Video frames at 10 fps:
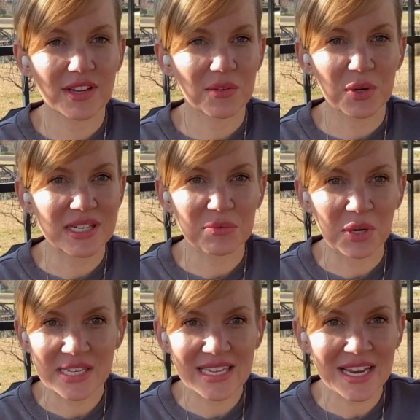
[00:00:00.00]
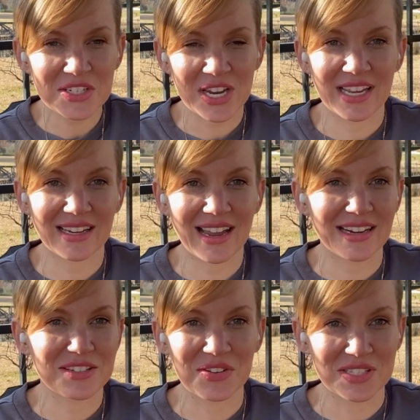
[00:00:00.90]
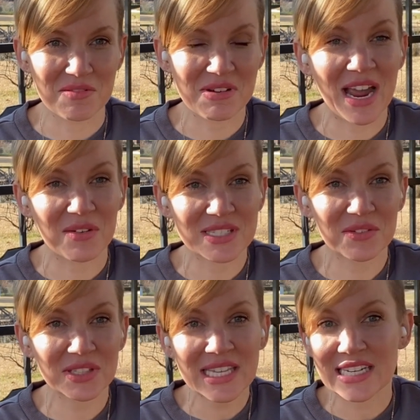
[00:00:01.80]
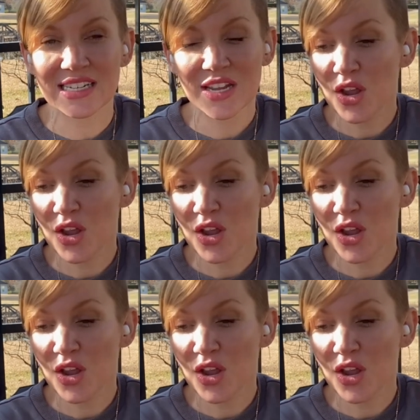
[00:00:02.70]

What is hashtag activism and how is that related?